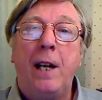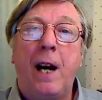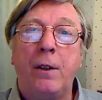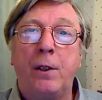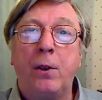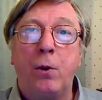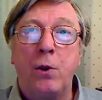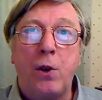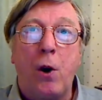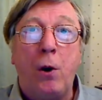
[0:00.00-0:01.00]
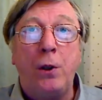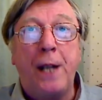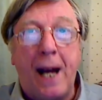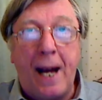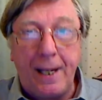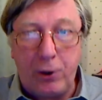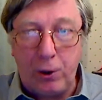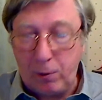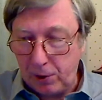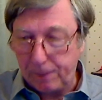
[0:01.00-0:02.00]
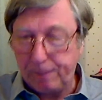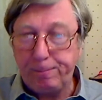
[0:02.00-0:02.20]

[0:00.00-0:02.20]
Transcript: or, of course, on iTunes.